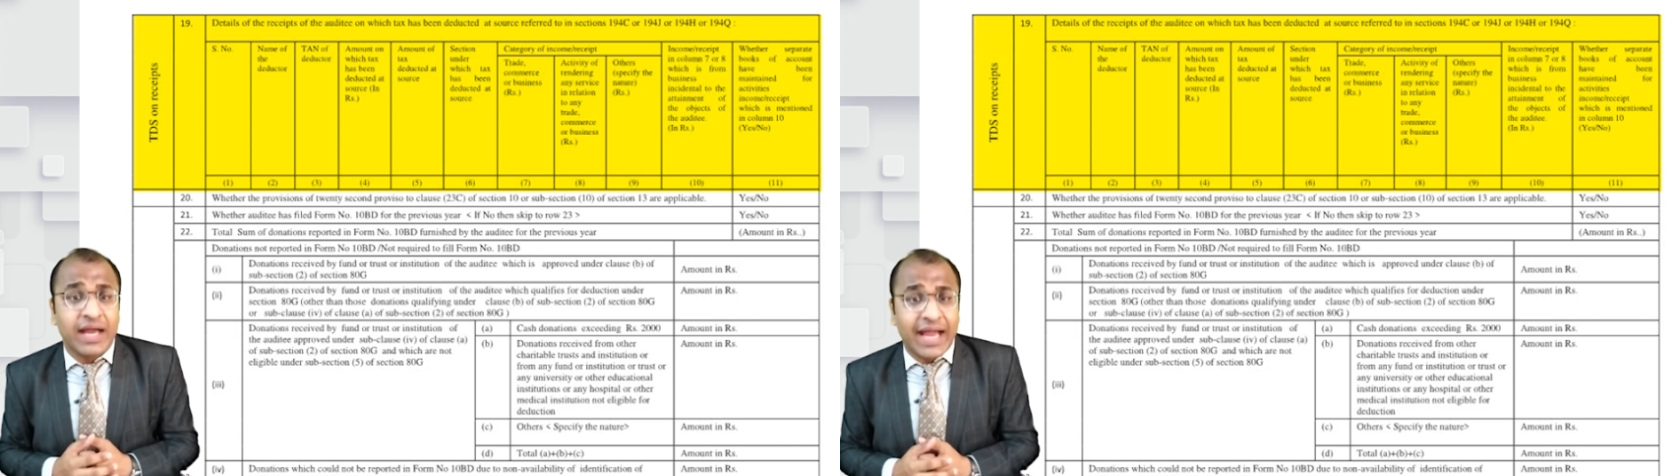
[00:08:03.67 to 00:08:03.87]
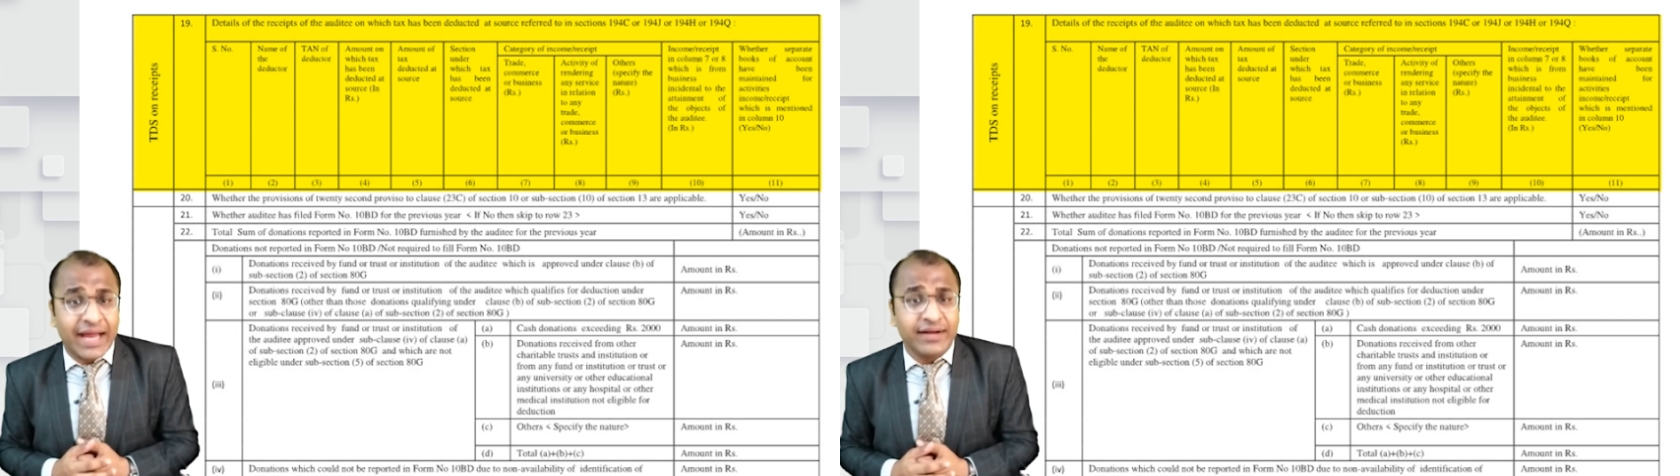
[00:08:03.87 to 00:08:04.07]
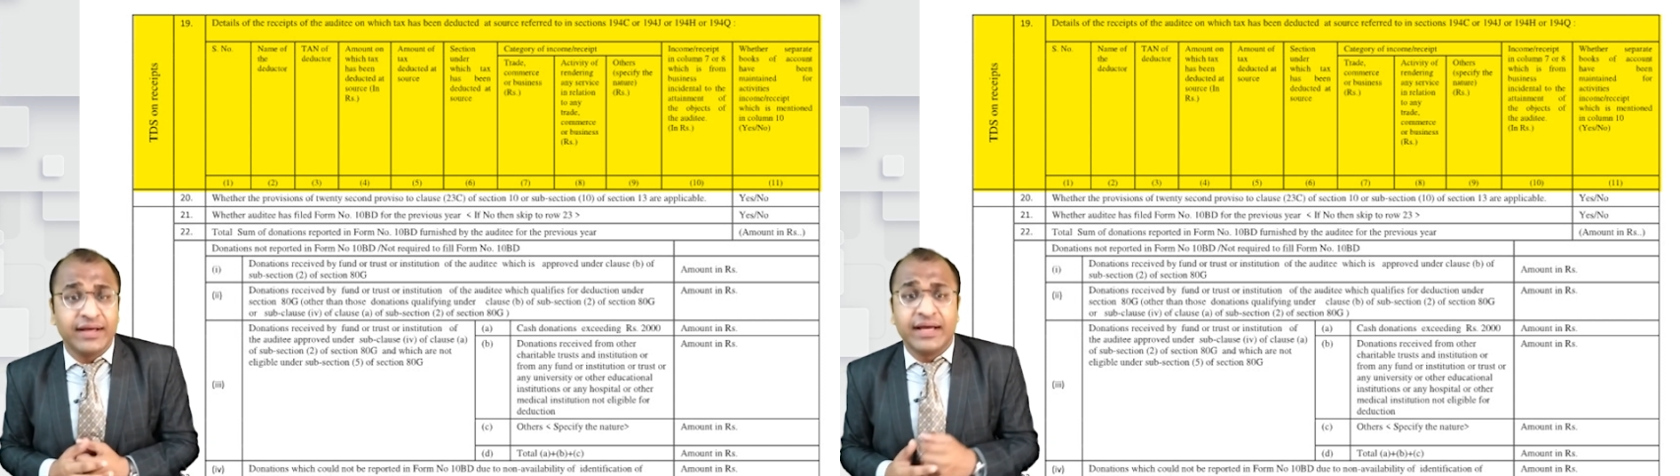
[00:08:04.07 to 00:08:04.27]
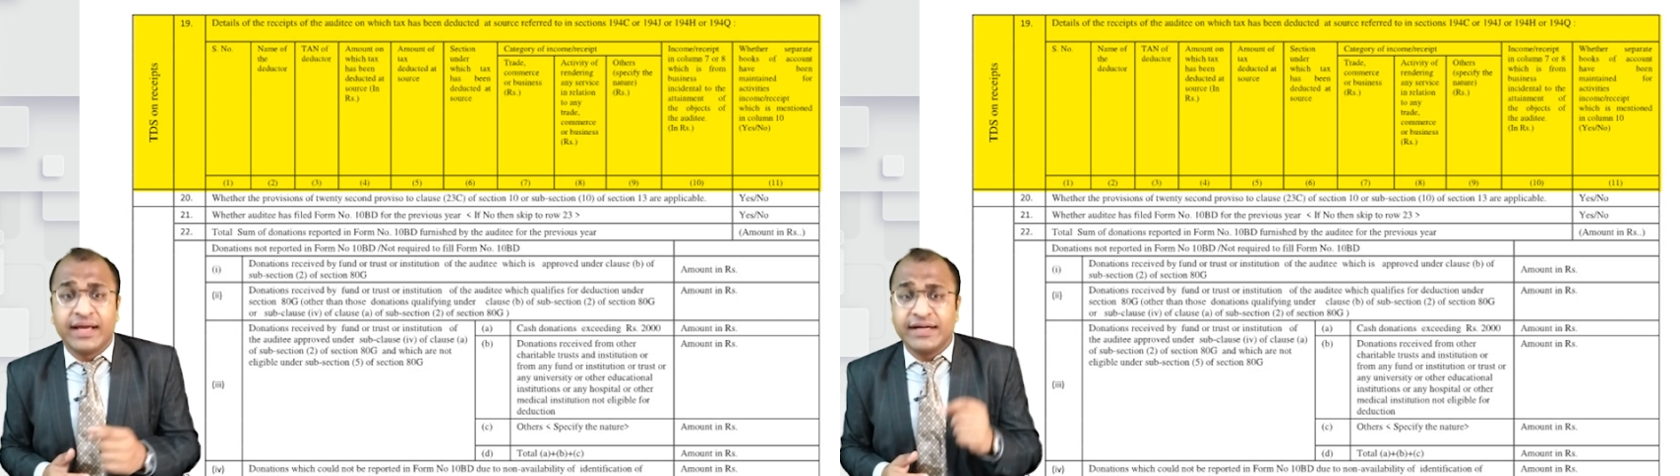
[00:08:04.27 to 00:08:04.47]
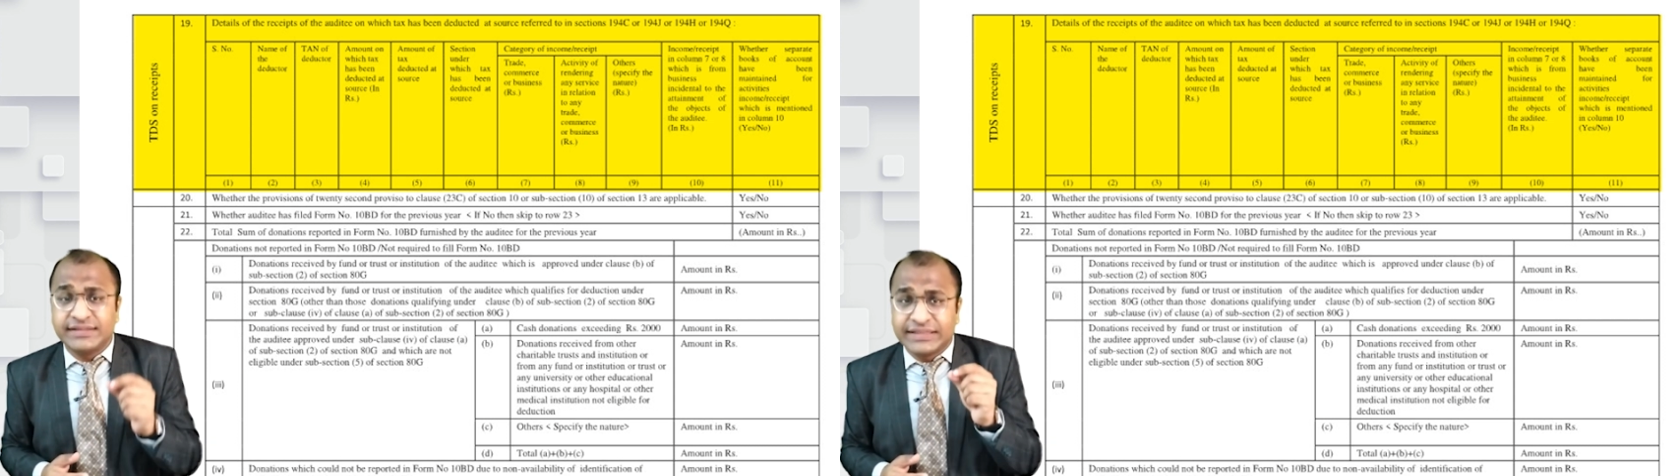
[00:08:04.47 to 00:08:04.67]
and
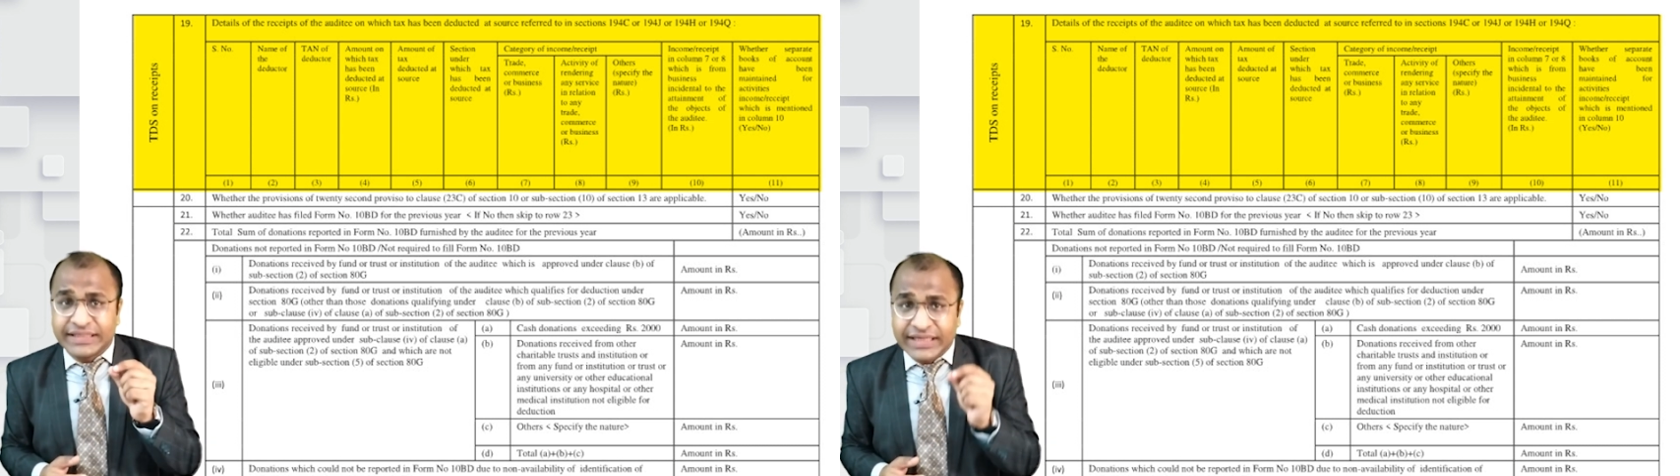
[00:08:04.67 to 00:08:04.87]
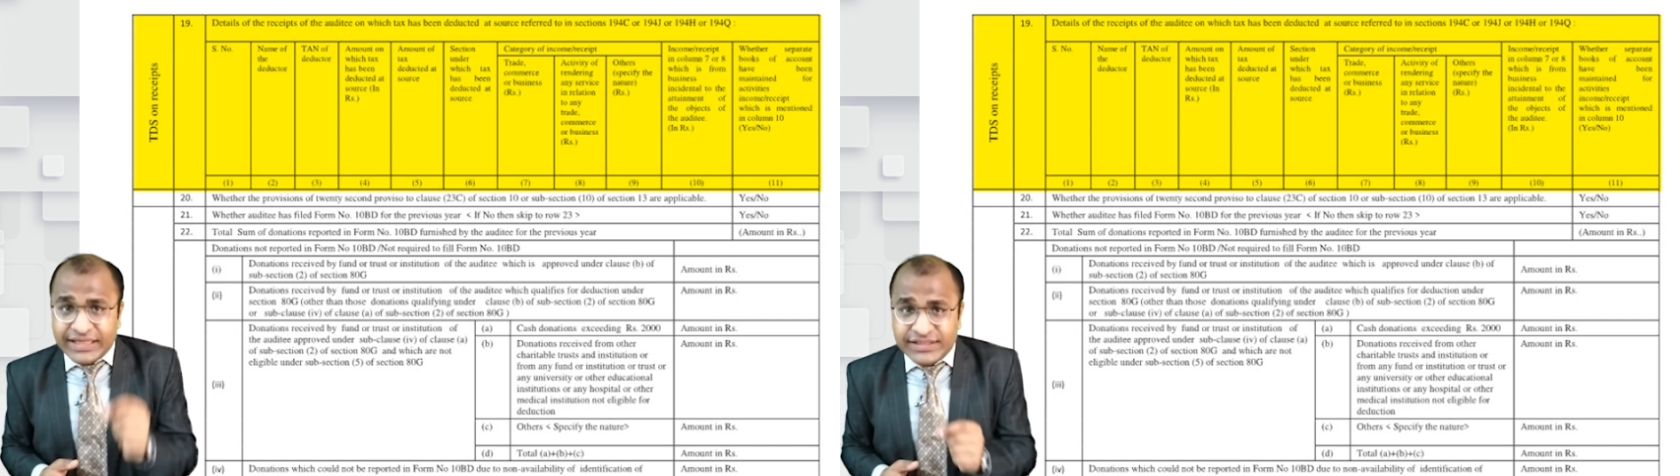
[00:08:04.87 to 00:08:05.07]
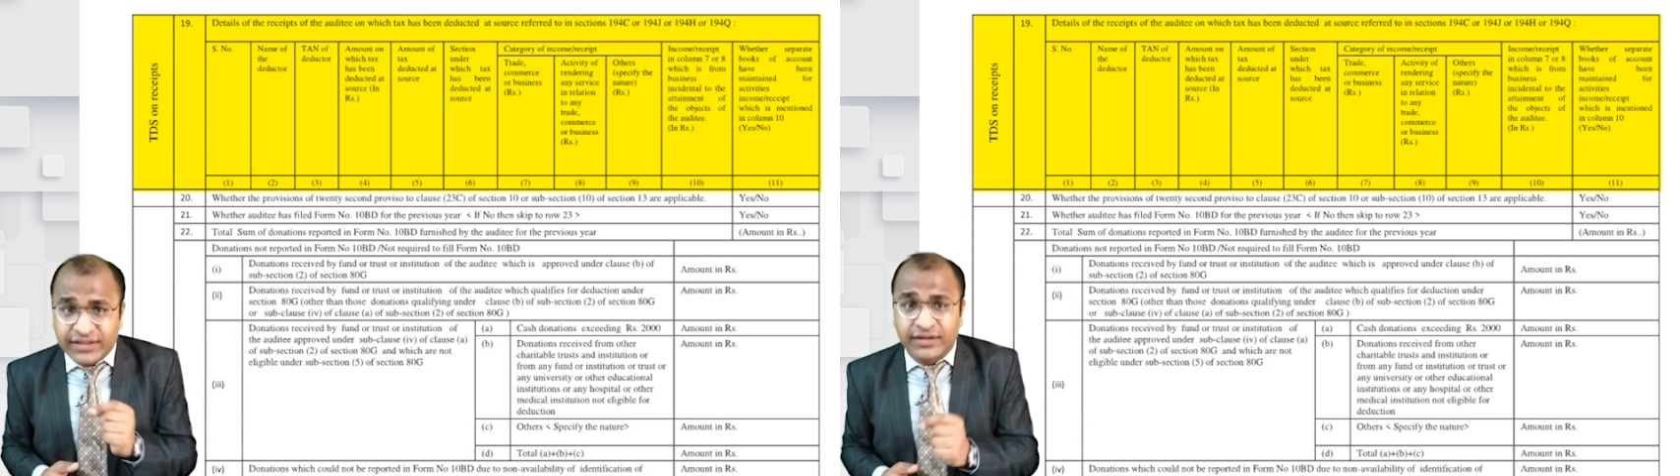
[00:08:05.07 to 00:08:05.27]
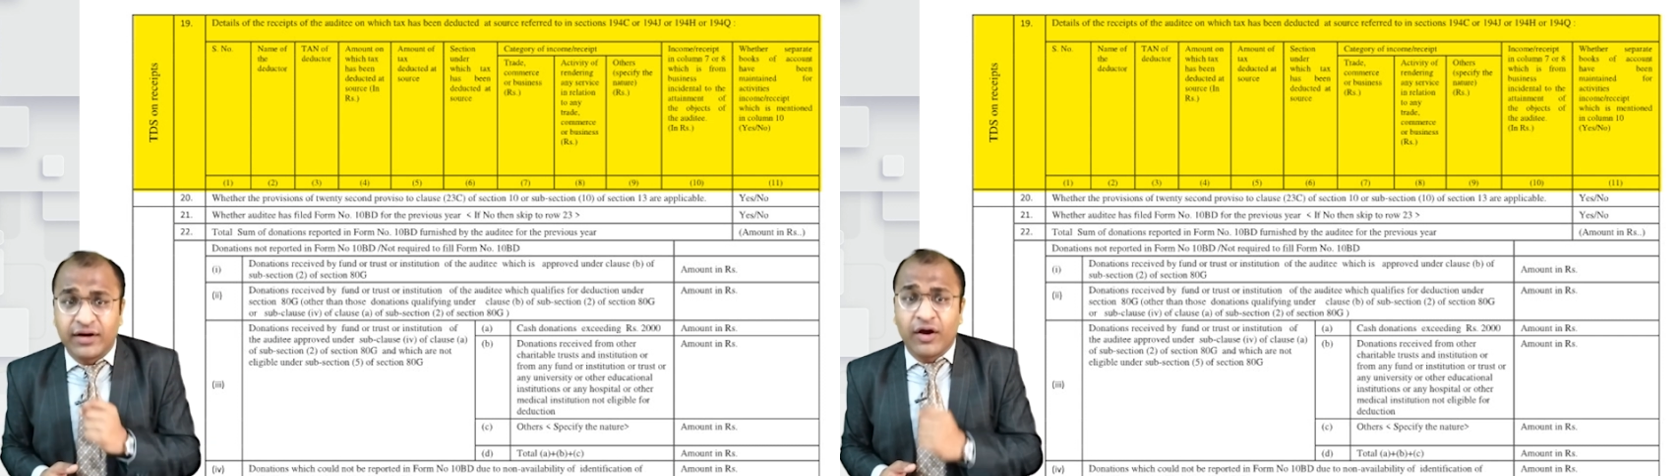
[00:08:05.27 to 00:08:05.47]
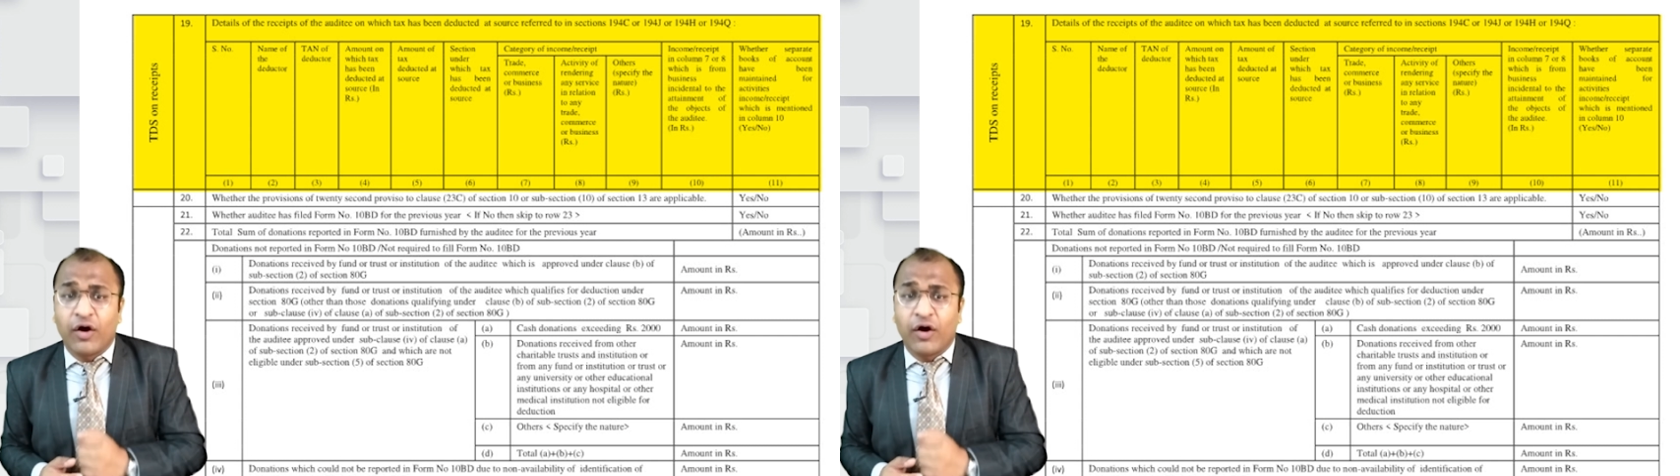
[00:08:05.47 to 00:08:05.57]
its nature